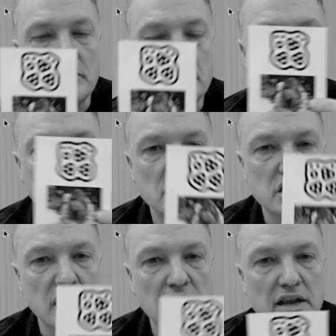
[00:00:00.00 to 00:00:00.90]

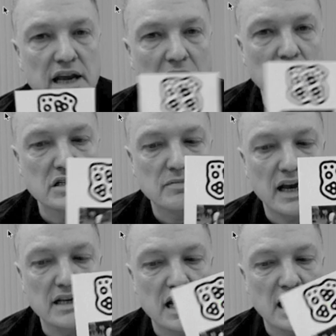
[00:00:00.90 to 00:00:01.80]
position in the camera
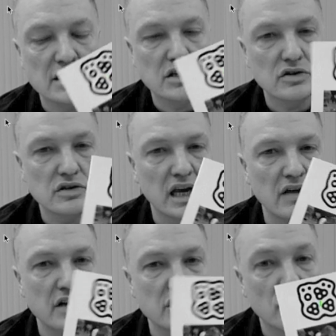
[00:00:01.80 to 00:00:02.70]
space, and
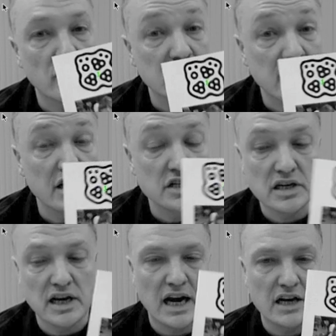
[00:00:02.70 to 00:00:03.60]
even its orientation
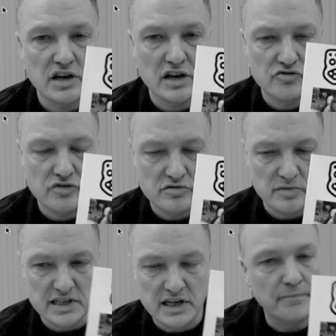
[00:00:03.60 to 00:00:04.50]
gets
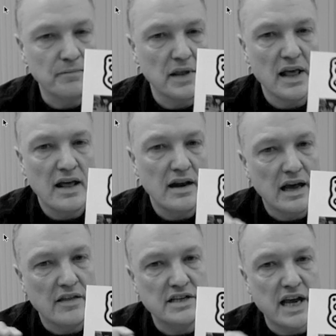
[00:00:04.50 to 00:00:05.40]
transmitted. Now
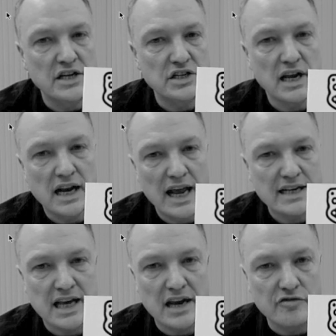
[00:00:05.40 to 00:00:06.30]
this engine collects
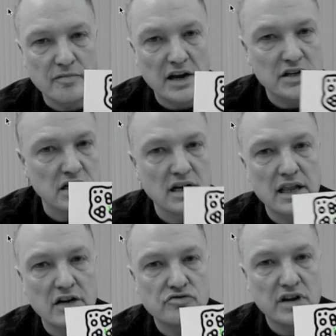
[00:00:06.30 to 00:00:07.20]
that information and
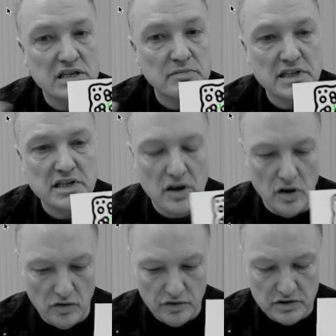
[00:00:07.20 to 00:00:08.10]
then transmits it
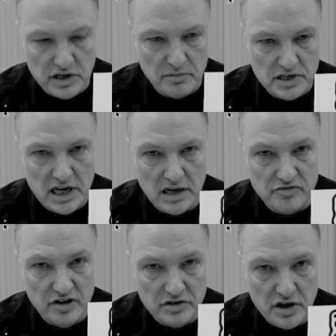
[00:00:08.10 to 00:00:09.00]
off using a particular
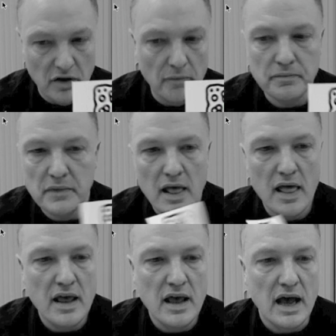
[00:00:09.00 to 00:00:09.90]
protocol.
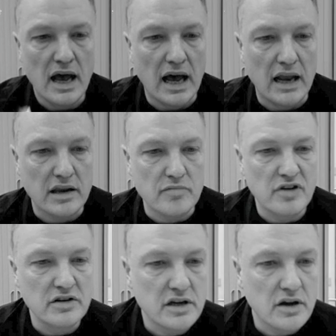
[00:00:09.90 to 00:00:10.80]
And the
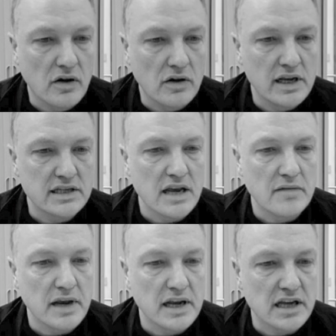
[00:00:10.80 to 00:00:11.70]
protocol is then
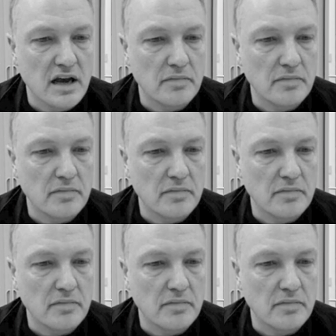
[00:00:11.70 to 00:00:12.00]
picked up by